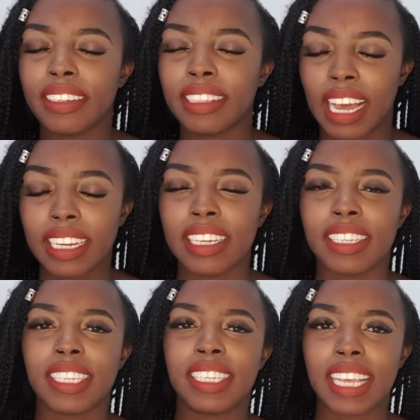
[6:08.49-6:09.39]
that
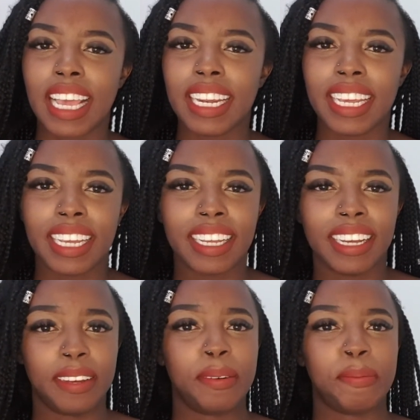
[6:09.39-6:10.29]
is selling
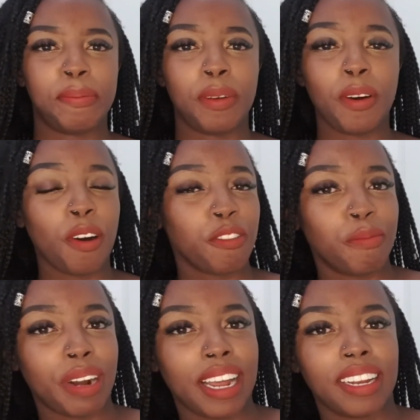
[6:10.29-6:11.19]

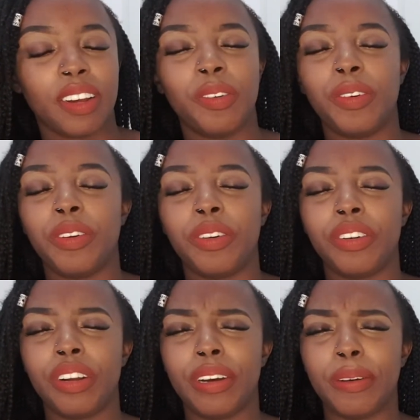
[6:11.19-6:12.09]
off-brand
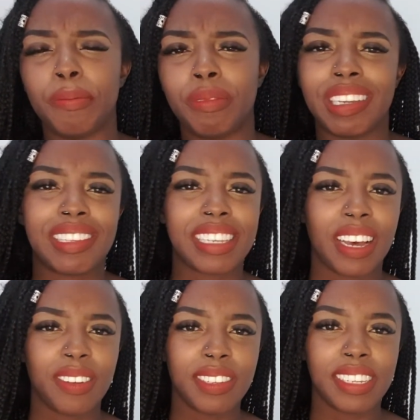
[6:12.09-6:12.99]
or
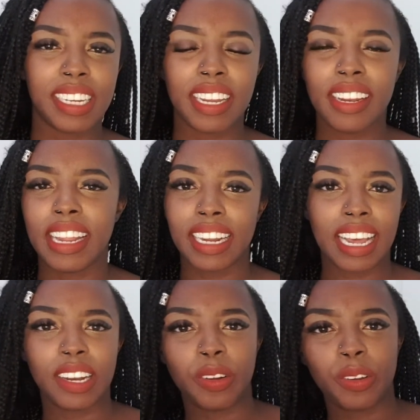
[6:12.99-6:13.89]
discounted, that
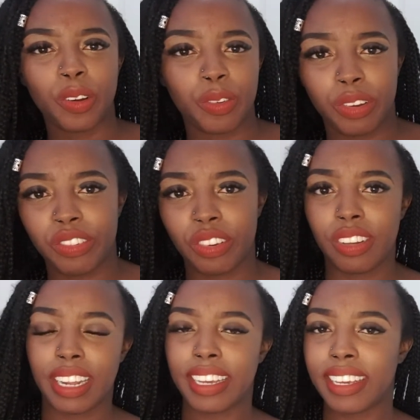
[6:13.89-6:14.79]
are not
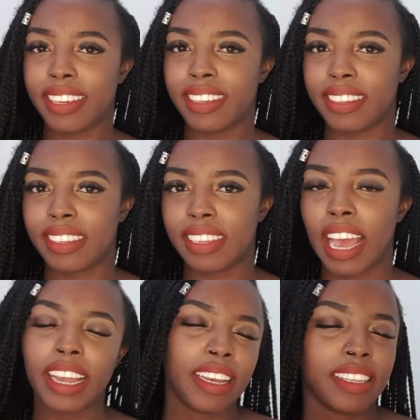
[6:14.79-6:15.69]
original Nikes.
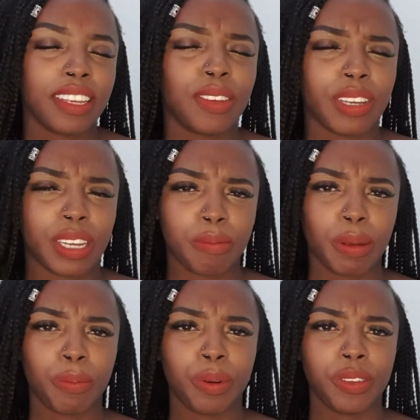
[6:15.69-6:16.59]
I think you get my
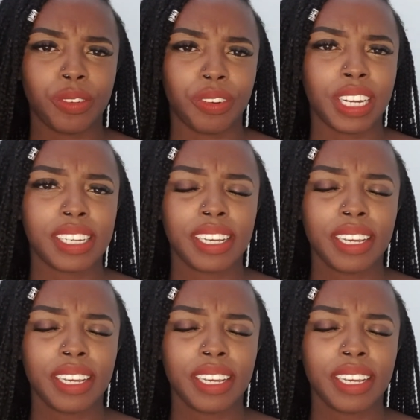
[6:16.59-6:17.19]
point, all right?